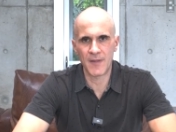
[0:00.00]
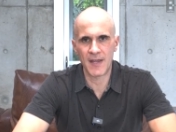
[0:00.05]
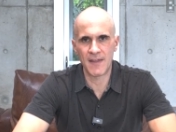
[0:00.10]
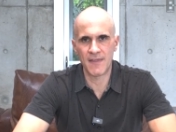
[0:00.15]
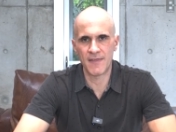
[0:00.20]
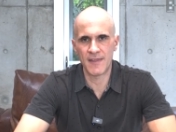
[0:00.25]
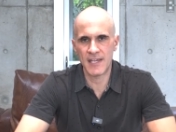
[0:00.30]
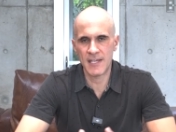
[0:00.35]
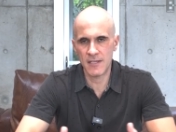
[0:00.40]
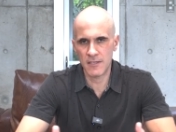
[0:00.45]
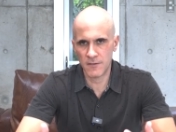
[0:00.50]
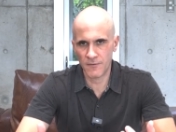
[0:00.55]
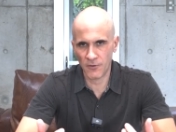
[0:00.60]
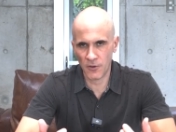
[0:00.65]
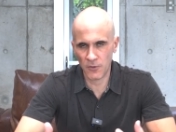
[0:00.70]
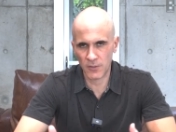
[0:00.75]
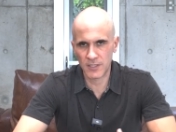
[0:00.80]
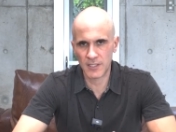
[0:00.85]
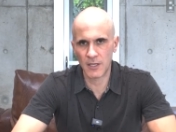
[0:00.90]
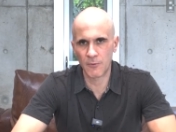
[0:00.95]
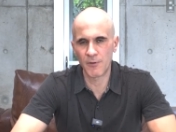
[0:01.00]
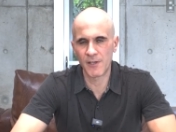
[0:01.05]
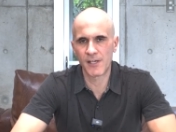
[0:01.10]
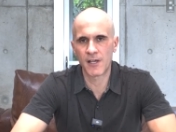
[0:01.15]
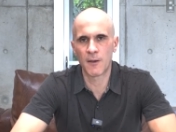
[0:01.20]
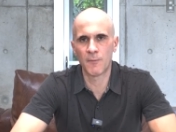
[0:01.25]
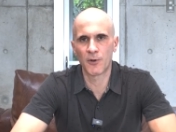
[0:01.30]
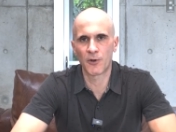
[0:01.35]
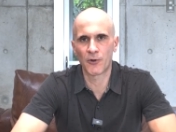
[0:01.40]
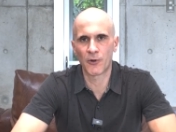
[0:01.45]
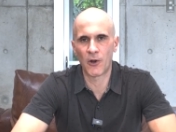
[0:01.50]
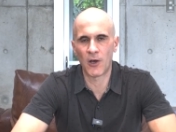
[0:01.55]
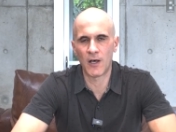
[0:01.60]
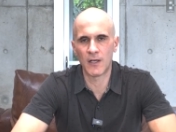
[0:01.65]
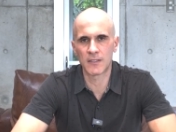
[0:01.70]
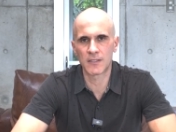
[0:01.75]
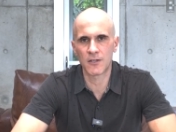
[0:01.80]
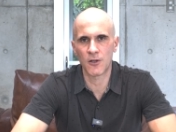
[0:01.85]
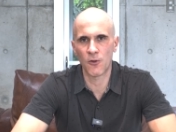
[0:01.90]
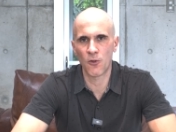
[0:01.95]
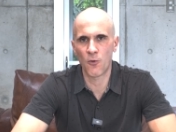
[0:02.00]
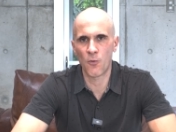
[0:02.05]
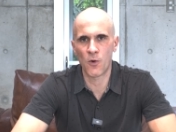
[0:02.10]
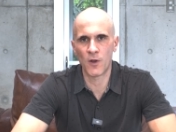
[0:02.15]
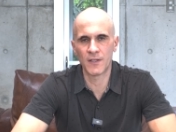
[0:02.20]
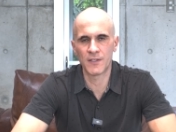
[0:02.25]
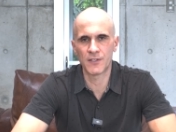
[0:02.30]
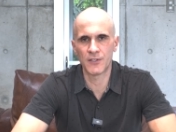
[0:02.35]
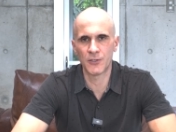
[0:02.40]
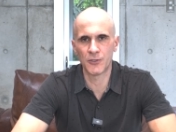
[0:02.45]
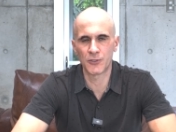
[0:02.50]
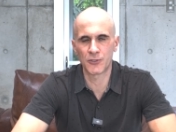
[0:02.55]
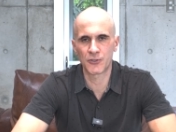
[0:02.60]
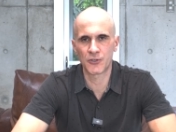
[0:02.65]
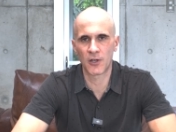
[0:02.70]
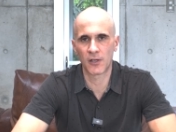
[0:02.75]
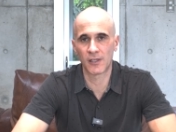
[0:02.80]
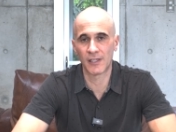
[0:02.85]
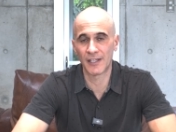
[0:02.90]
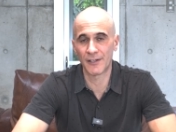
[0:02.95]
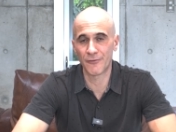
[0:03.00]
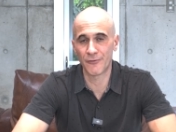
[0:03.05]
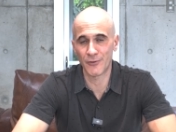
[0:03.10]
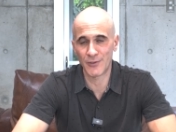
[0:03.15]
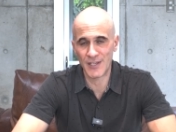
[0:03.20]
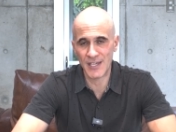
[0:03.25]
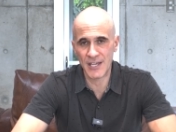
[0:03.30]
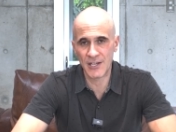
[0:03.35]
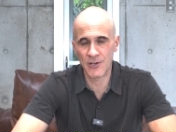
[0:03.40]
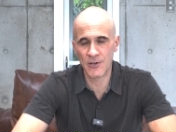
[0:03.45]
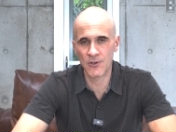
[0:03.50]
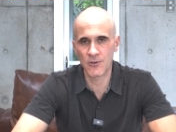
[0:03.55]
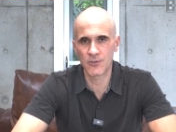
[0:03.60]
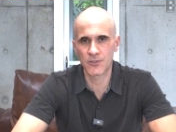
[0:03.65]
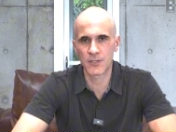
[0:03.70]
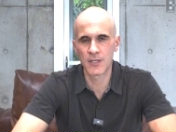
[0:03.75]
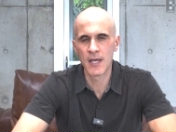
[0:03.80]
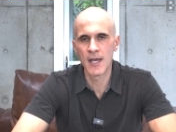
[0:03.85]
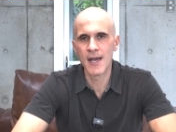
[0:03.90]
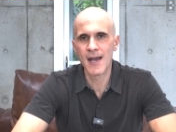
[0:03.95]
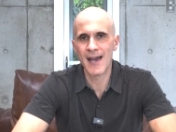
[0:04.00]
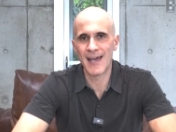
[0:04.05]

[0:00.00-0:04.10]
And these folks that we come across are the ones that are struggling for years,